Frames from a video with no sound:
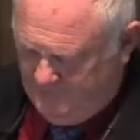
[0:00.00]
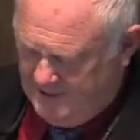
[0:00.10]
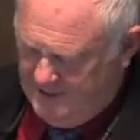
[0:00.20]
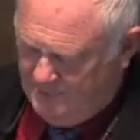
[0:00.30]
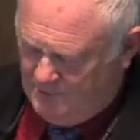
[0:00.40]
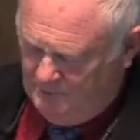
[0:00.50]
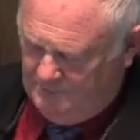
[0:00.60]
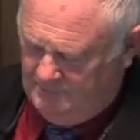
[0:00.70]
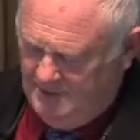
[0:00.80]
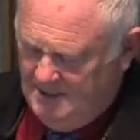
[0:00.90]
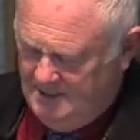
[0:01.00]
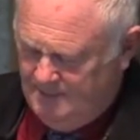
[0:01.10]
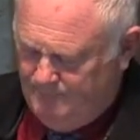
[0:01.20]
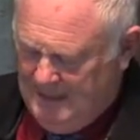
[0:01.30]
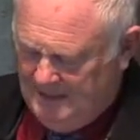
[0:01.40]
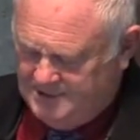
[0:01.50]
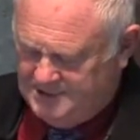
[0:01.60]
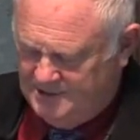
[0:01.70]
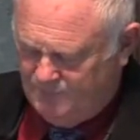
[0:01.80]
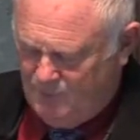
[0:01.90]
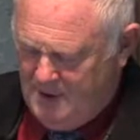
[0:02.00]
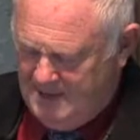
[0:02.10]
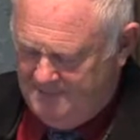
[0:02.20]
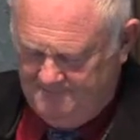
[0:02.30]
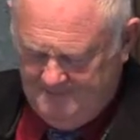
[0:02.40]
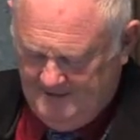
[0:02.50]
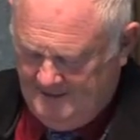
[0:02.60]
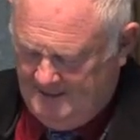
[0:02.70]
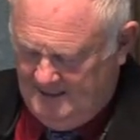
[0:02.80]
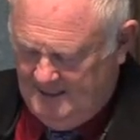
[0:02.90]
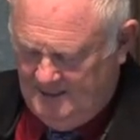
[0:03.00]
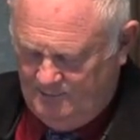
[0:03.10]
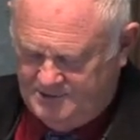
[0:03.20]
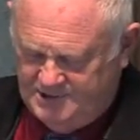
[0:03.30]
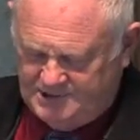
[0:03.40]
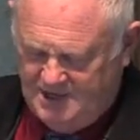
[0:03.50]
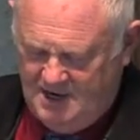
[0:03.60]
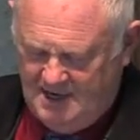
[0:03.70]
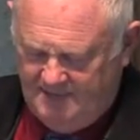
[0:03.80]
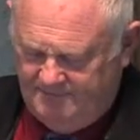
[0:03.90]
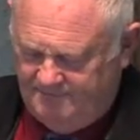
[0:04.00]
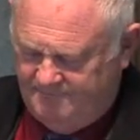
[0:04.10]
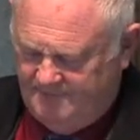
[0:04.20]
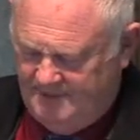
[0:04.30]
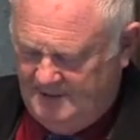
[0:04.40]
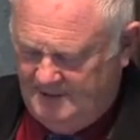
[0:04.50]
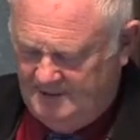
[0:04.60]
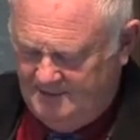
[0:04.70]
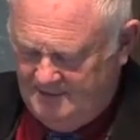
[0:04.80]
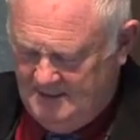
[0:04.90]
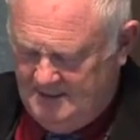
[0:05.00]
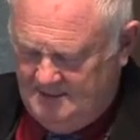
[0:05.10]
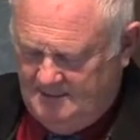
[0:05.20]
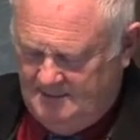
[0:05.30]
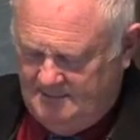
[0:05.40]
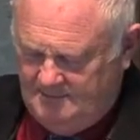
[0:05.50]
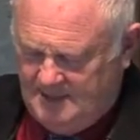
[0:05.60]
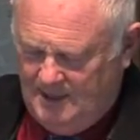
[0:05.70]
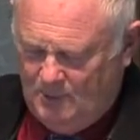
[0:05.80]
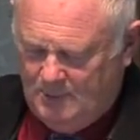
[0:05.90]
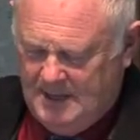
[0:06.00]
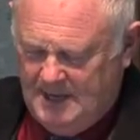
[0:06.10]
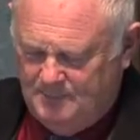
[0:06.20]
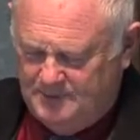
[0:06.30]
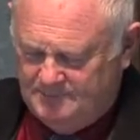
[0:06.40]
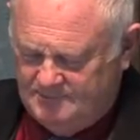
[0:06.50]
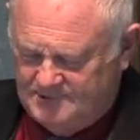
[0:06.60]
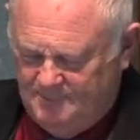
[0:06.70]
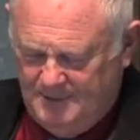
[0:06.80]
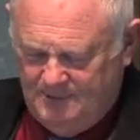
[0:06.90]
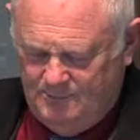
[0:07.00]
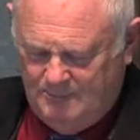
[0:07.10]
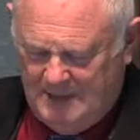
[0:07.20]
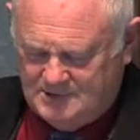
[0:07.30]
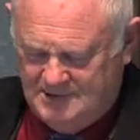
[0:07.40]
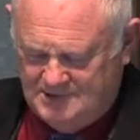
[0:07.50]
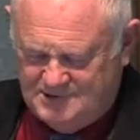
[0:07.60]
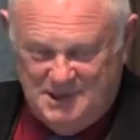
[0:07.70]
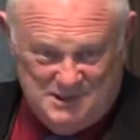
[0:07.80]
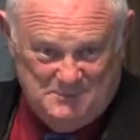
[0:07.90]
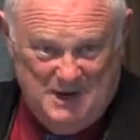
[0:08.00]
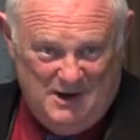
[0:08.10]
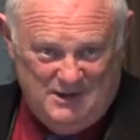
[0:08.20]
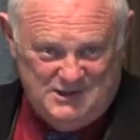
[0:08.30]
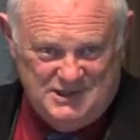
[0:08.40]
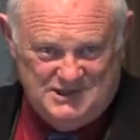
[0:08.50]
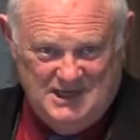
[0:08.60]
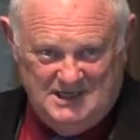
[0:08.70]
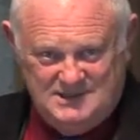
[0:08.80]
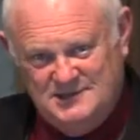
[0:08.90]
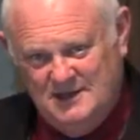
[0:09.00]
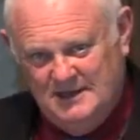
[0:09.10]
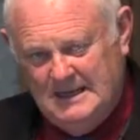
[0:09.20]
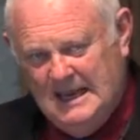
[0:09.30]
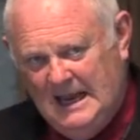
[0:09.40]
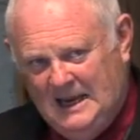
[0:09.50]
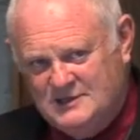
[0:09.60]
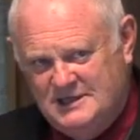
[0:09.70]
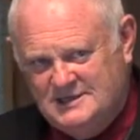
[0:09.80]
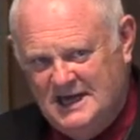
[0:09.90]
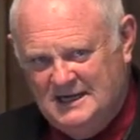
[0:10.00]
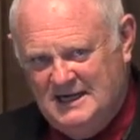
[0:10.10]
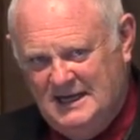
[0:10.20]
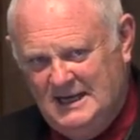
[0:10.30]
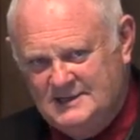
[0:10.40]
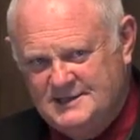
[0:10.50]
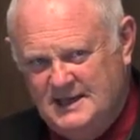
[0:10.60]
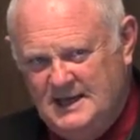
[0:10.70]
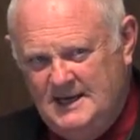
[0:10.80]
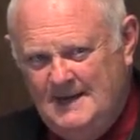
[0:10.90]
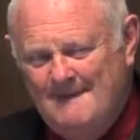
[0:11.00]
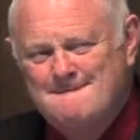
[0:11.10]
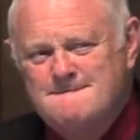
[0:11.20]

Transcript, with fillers: chemical balance in the brain, which is kind of kind of okay, but somebody who actually studies biology says uh, actually technically it's the uh,